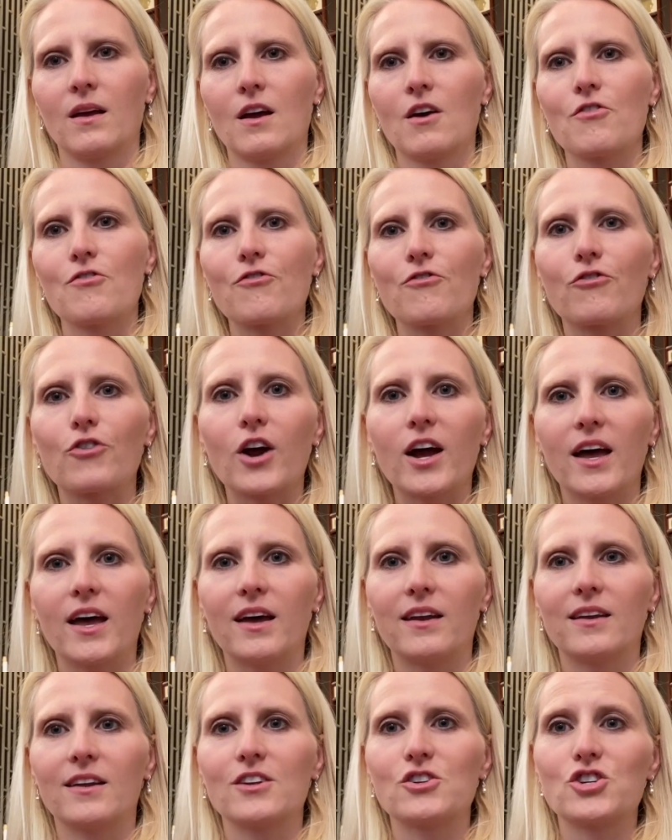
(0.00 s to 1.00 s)

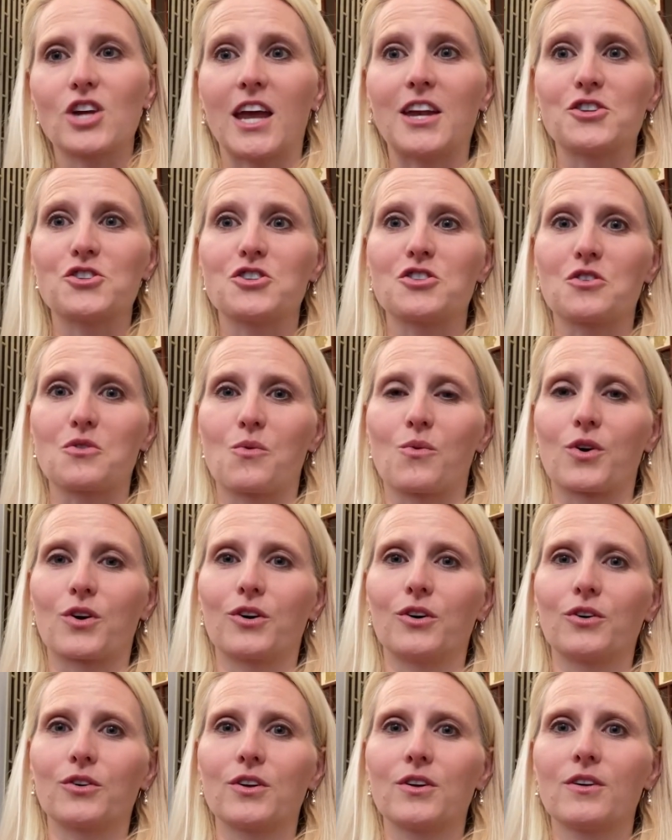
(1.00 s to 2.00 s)
Fred changed the
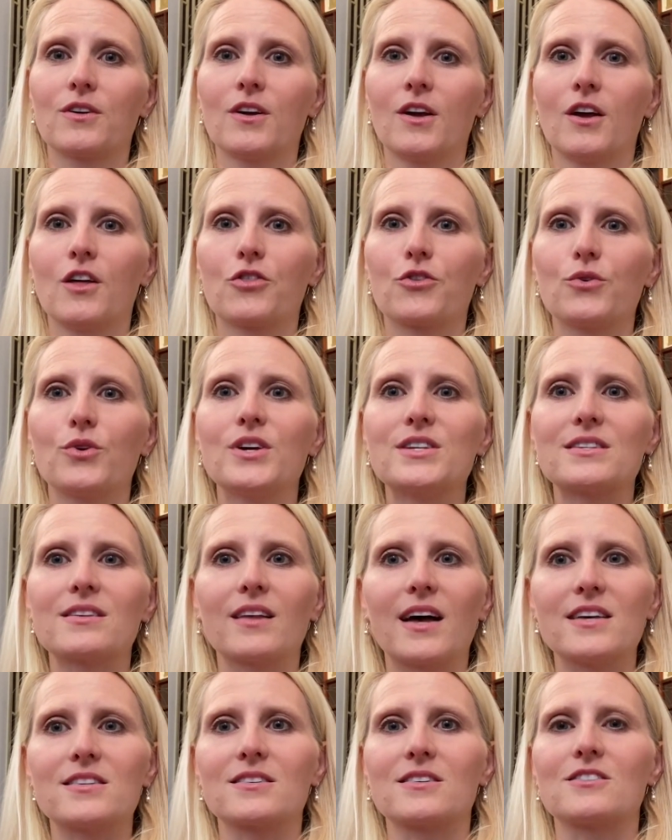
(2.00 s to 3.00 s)
world through his
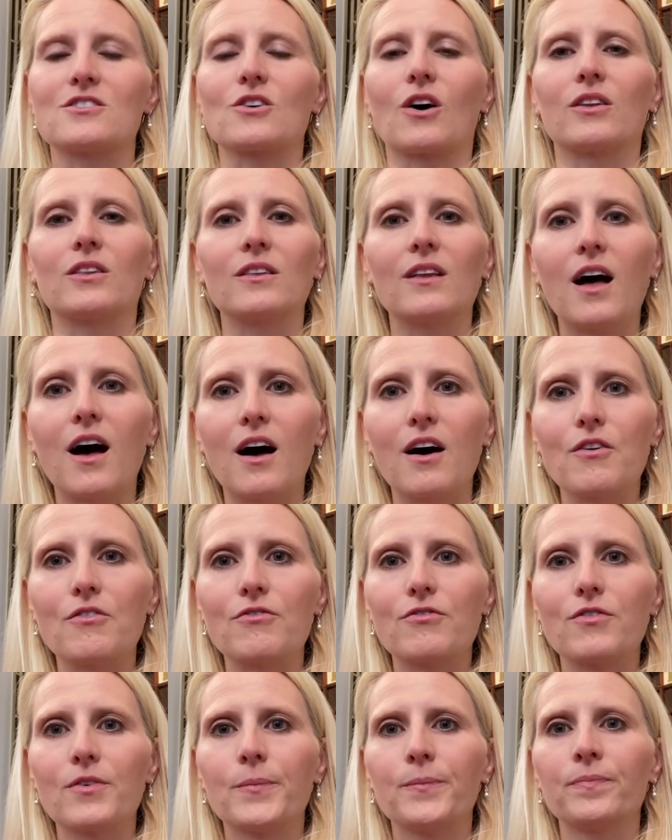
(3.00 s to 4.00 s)
lessons on
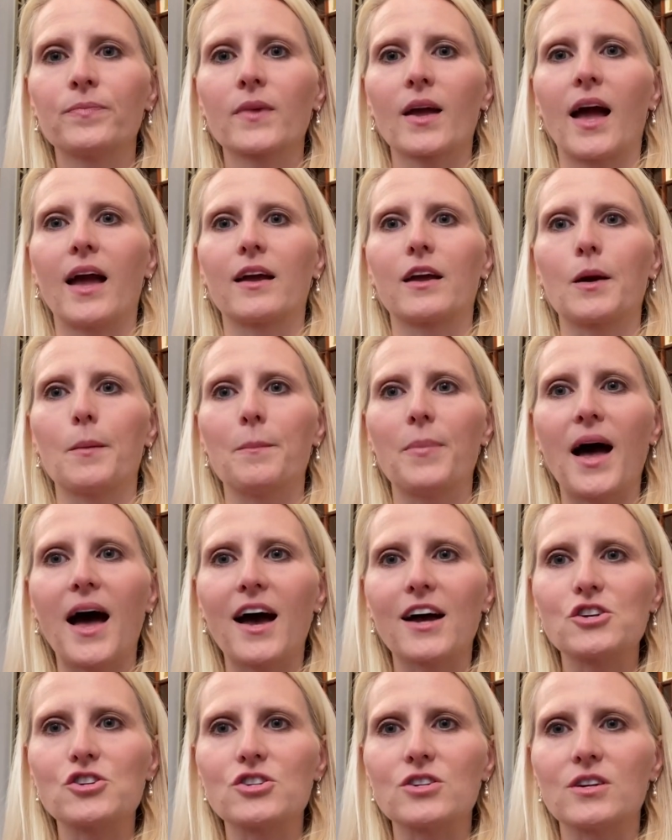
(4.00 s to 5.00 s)
love and
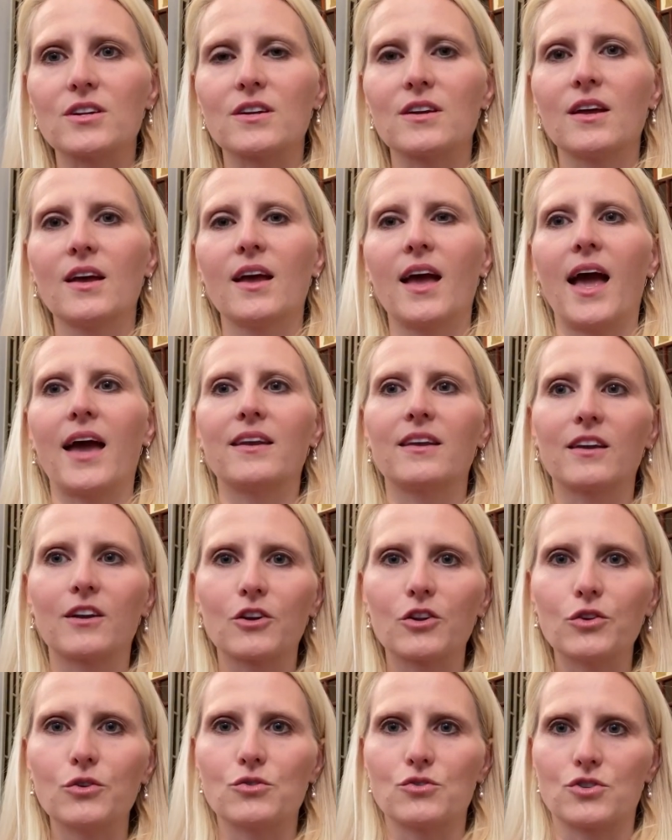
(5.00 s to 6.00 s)
compassion and
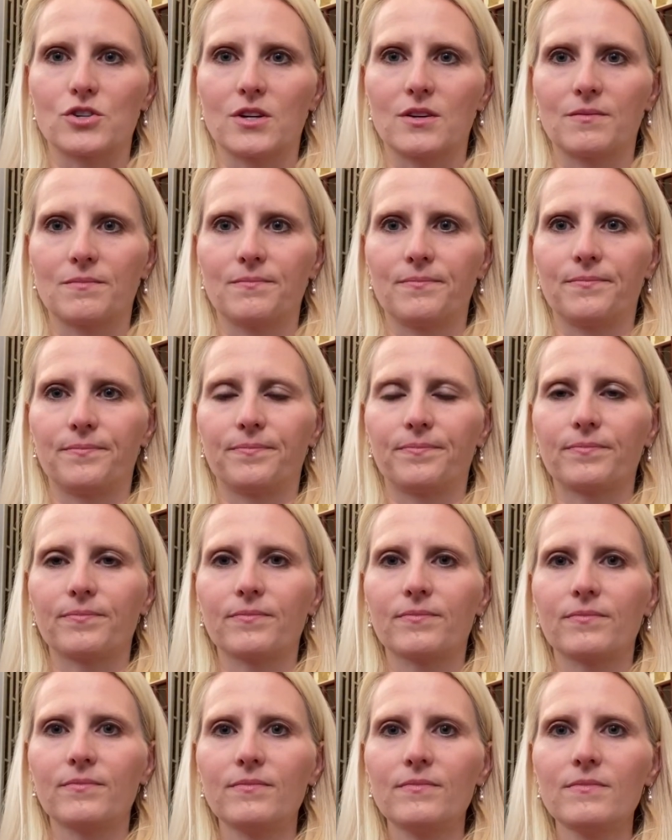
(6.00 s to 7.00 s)
inclusion.
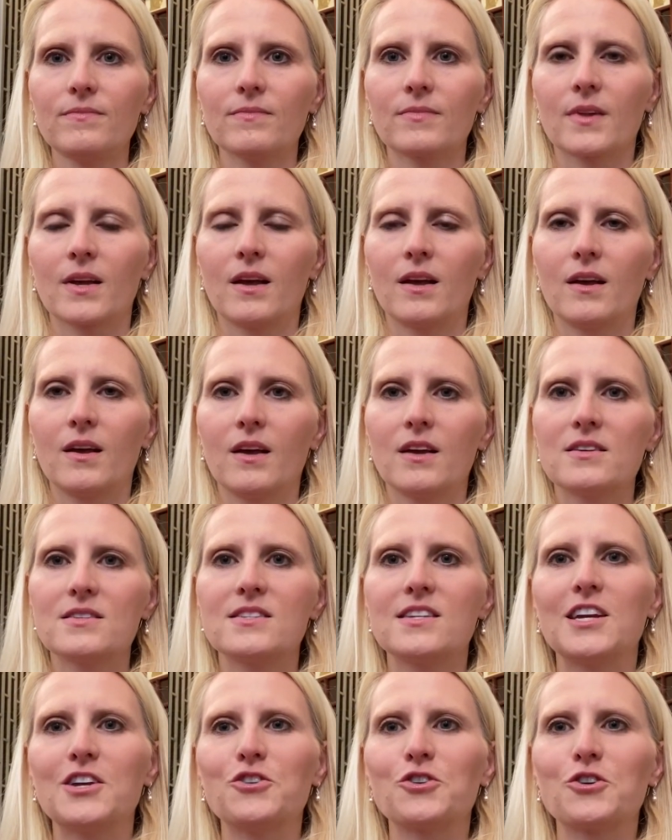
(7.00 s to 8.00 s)

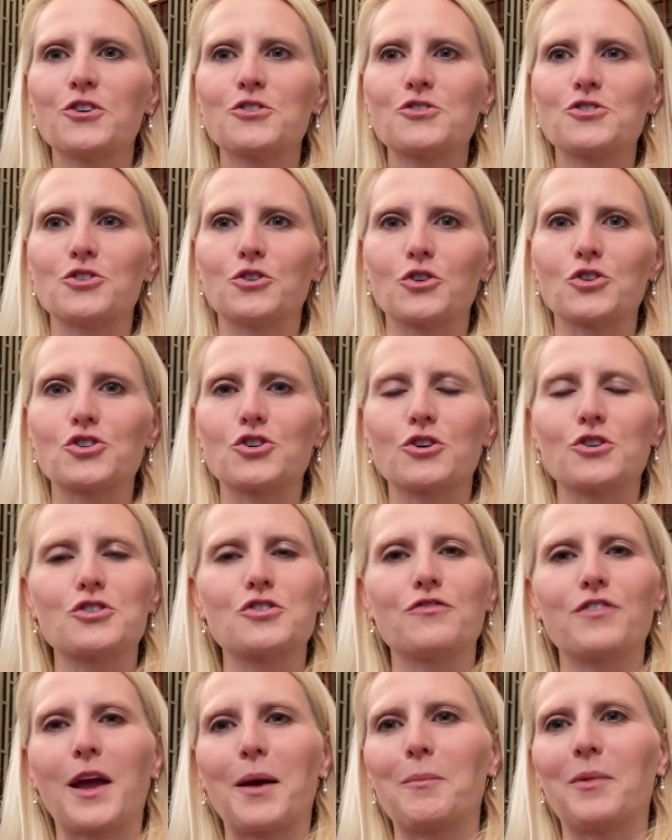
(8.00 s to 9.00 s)
Seniors, your church
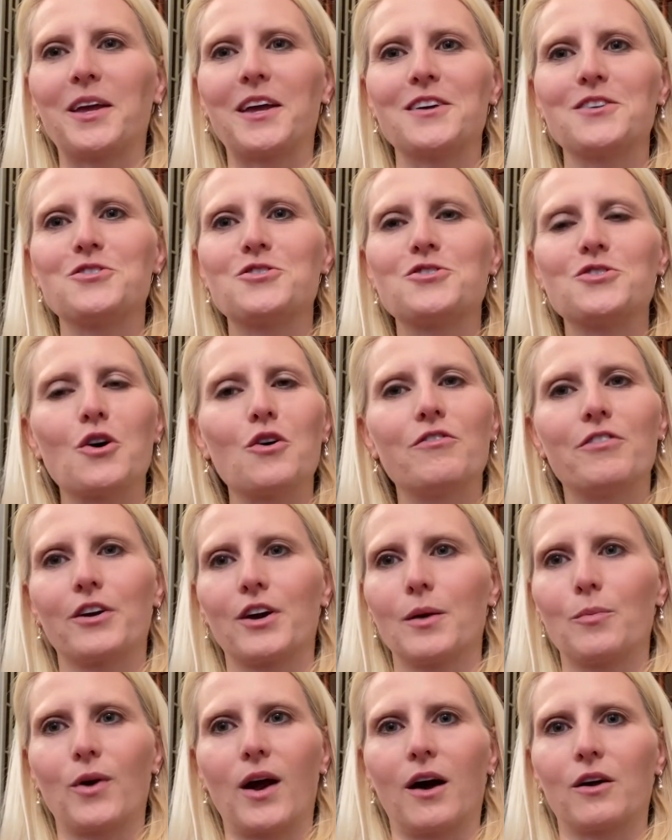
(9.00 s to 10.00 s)
family is so
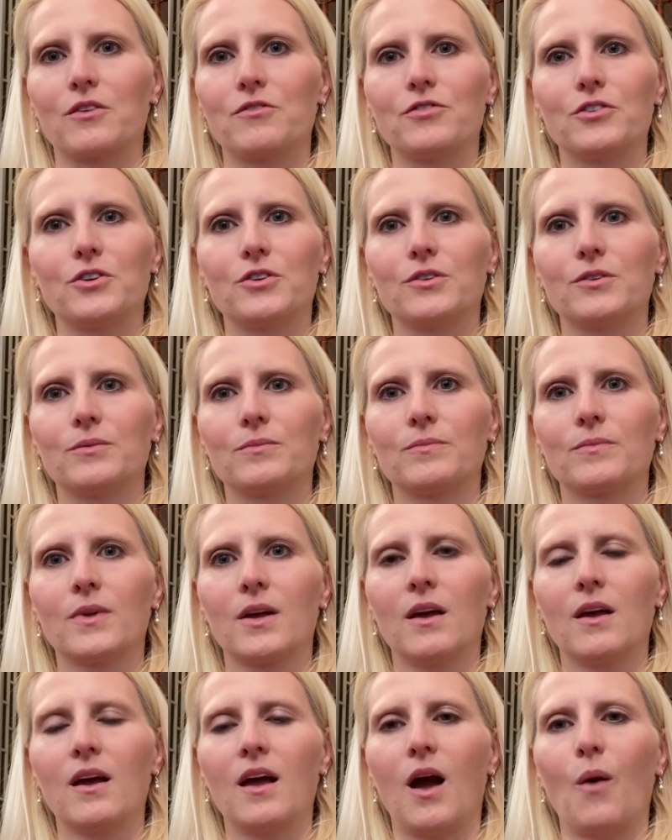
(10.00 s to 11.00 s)
very proud of you,
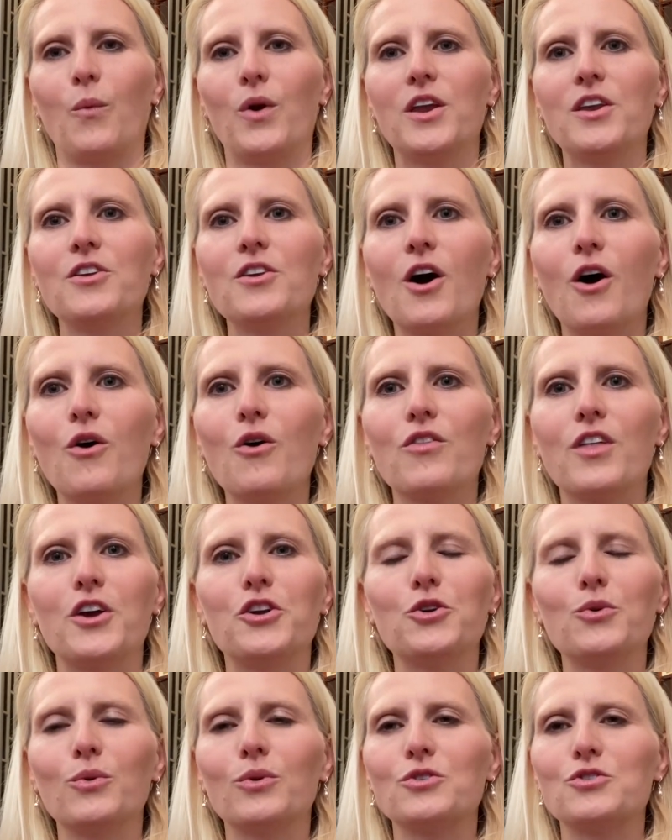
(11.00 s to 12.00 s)
and we know that
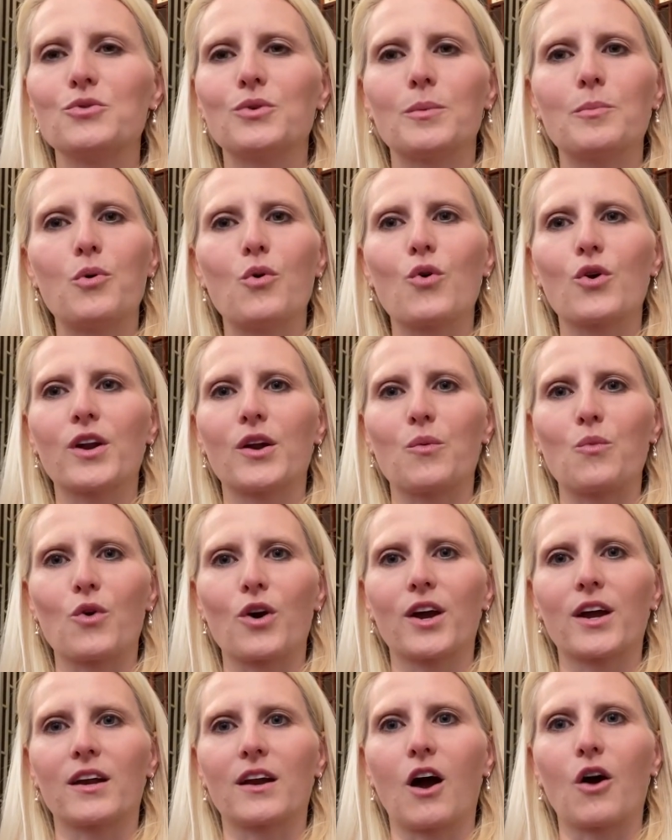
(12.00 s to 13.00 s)
you will do important
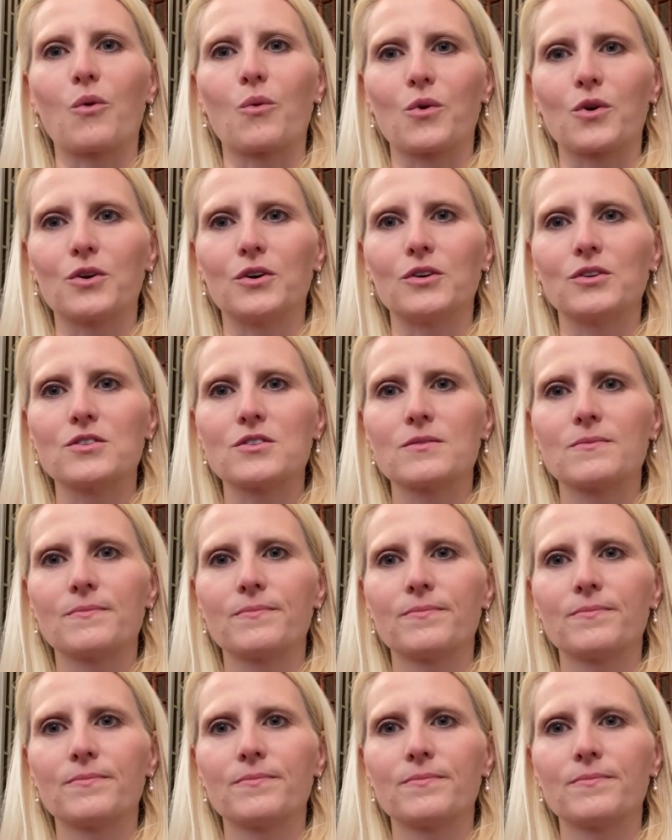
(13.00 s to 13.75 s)
work in our world.